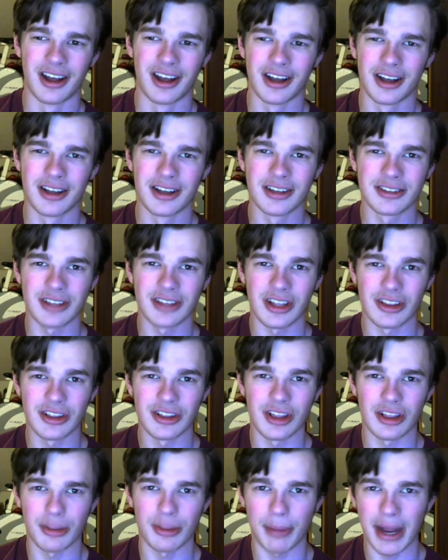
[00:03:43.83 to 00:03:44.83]
Because
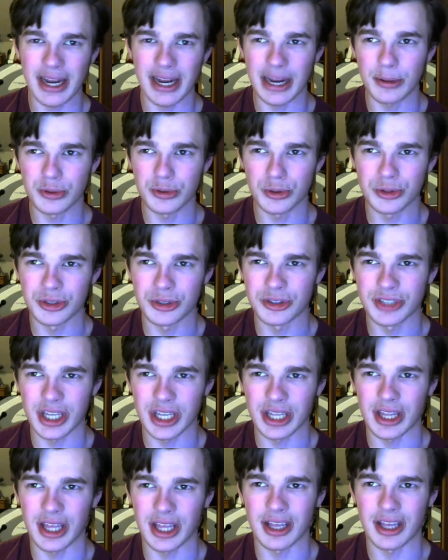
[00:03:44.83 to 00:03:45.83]
the bad guy was also
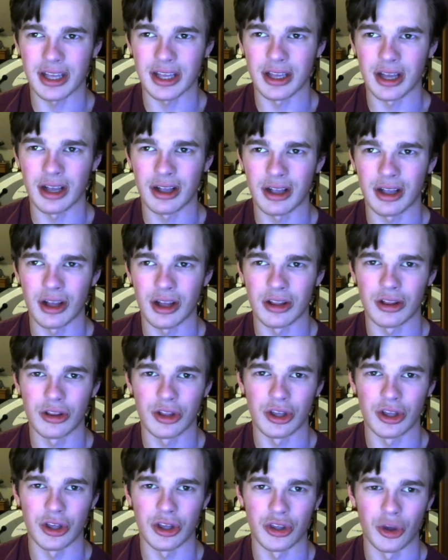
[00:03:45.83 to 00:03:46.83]
saying, like,
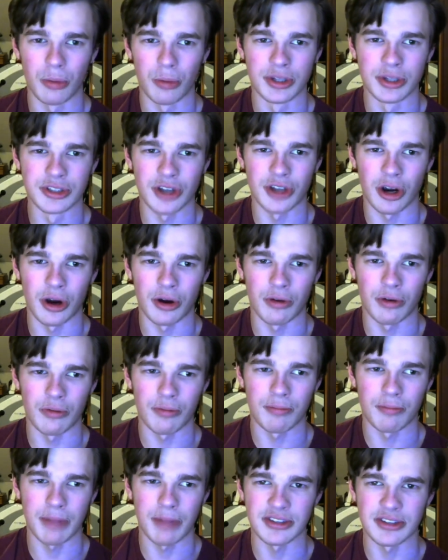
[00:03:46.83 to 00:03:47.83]
humans are
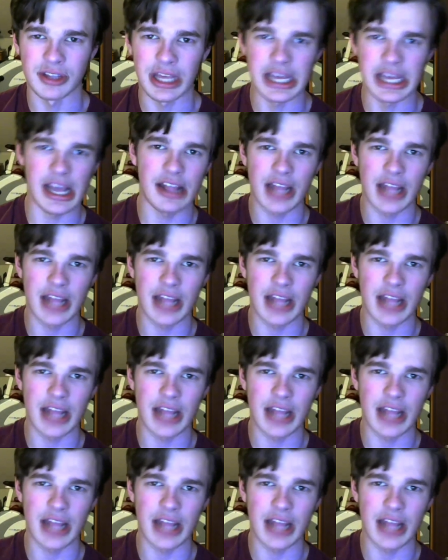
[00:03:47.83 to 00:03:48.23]
basically...